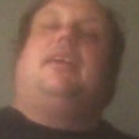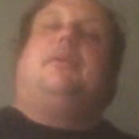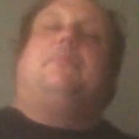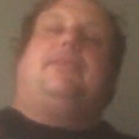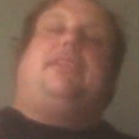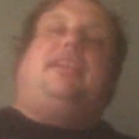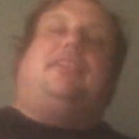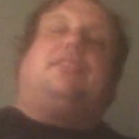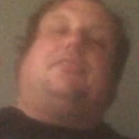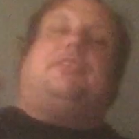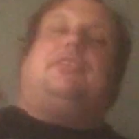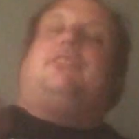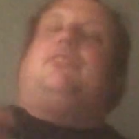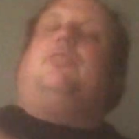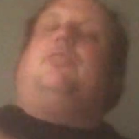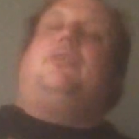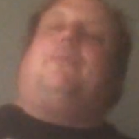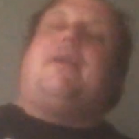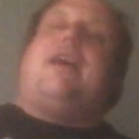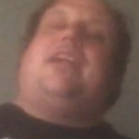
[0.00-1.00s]
But these are
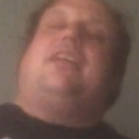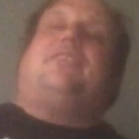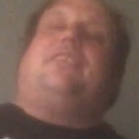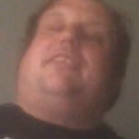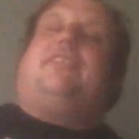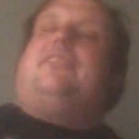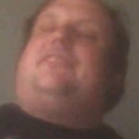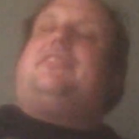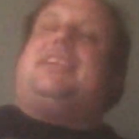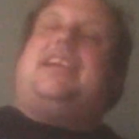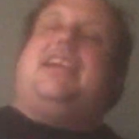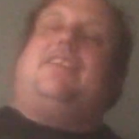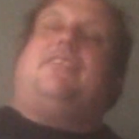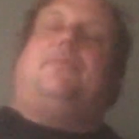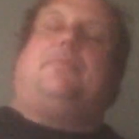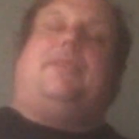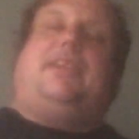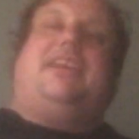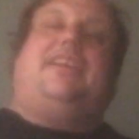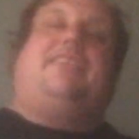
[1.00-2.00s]
internal batteries that you can't
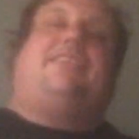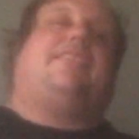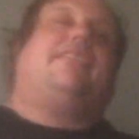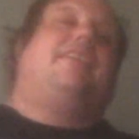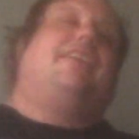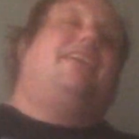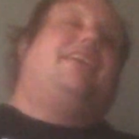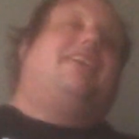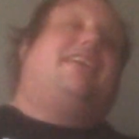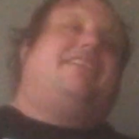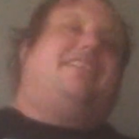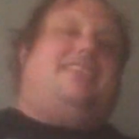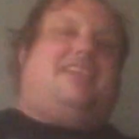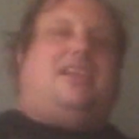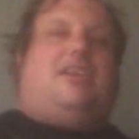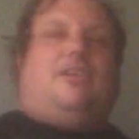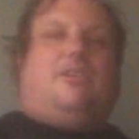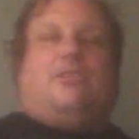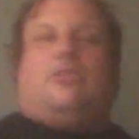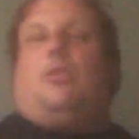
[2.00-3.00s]
replace
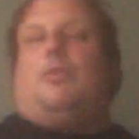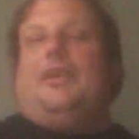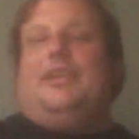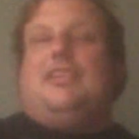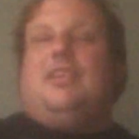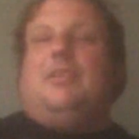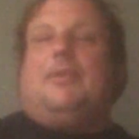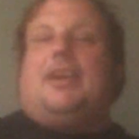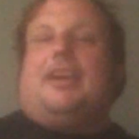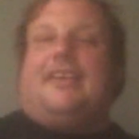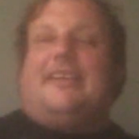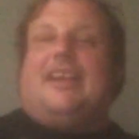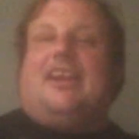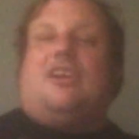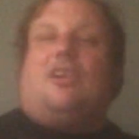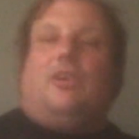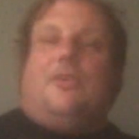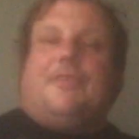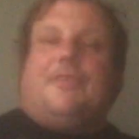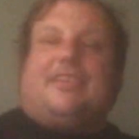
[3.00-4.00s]
that are going to wear
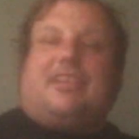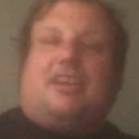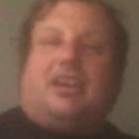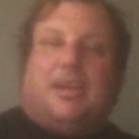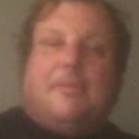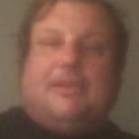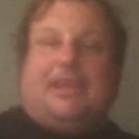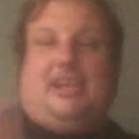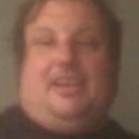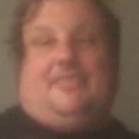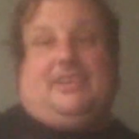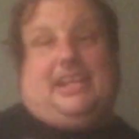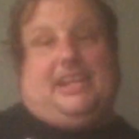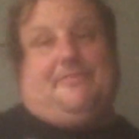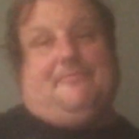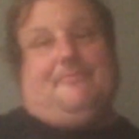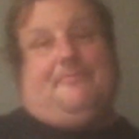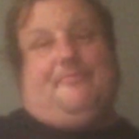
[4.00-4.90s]
down over time anyway.